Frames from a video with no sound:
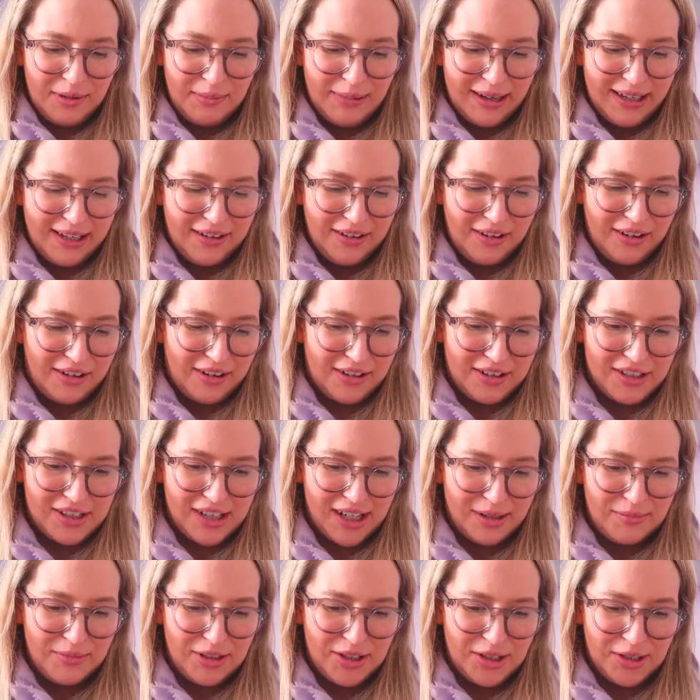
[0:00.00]
oh my gosh,
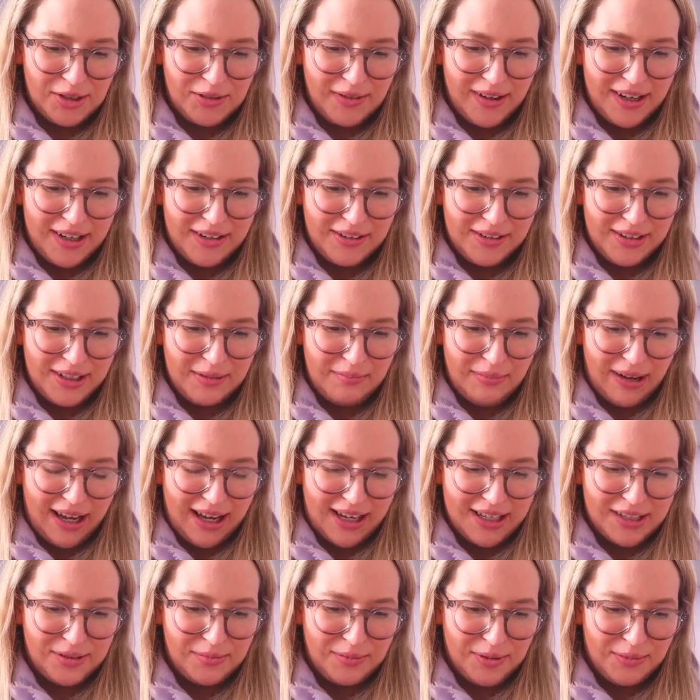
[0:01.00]
I'm sure I only
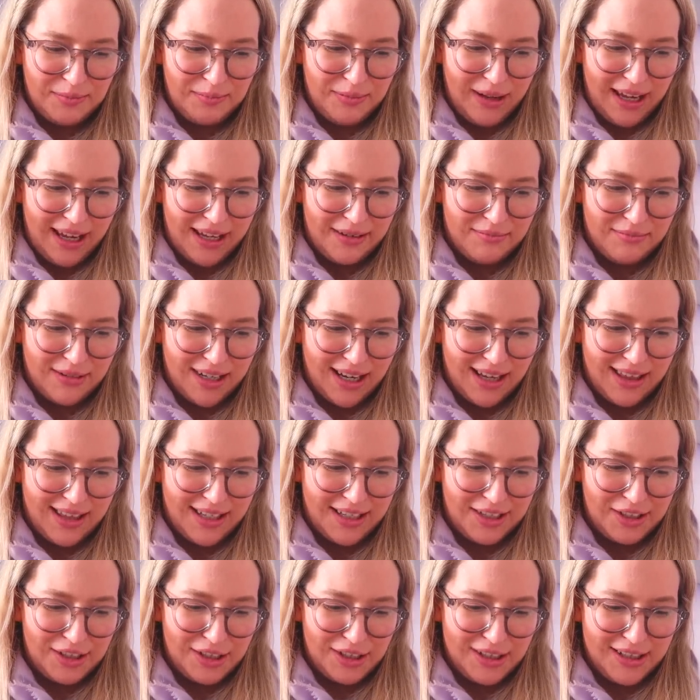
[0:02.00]
backed one pin, but I
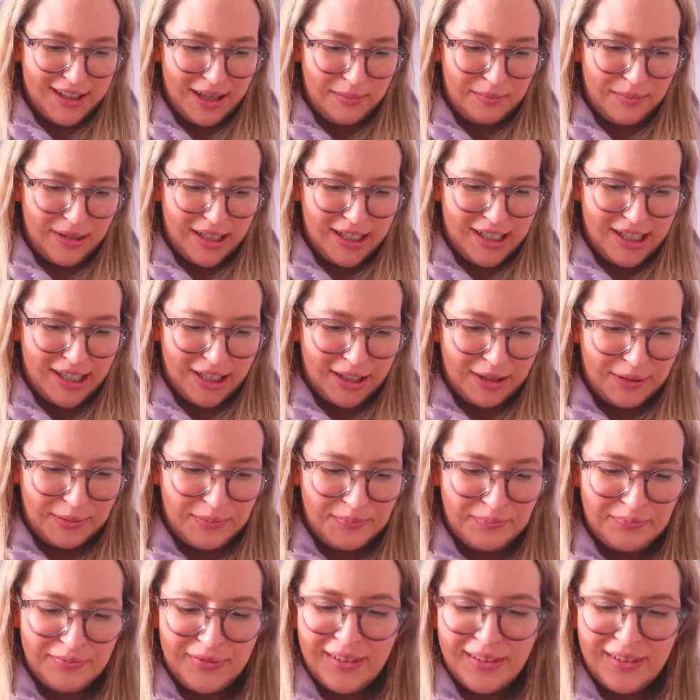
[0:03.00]
think she sent me two.